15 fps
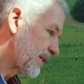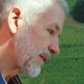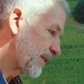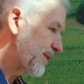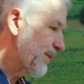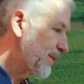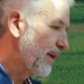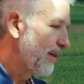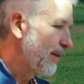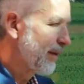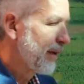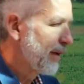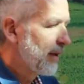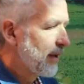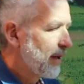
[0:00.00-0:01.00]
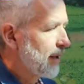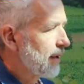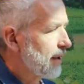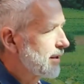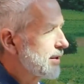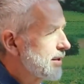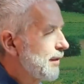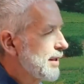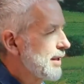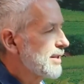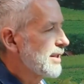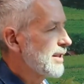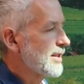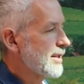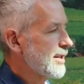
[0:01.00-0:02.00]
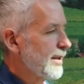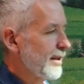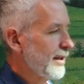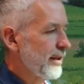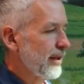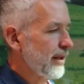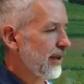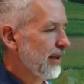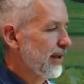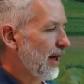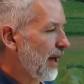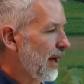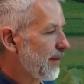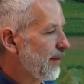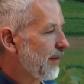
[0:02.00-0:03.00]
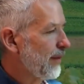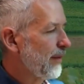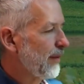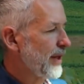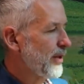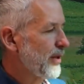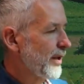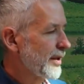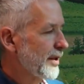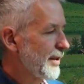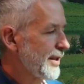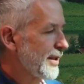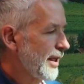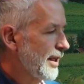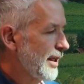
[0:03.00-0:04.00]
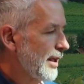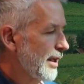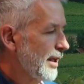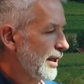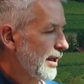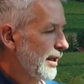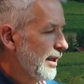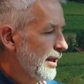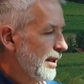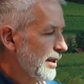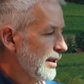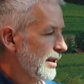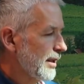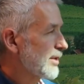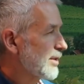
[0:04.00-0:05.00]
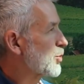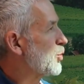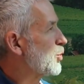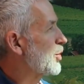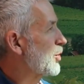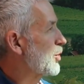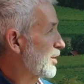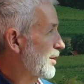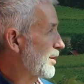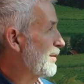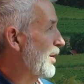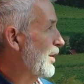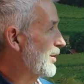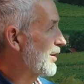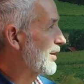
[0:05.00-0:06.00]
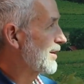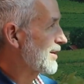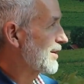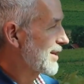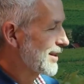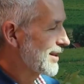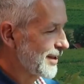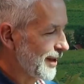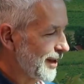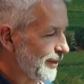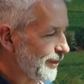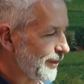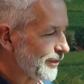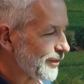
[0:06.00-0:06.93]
This one. So this is redoing the Bedini schoolgirl motor system.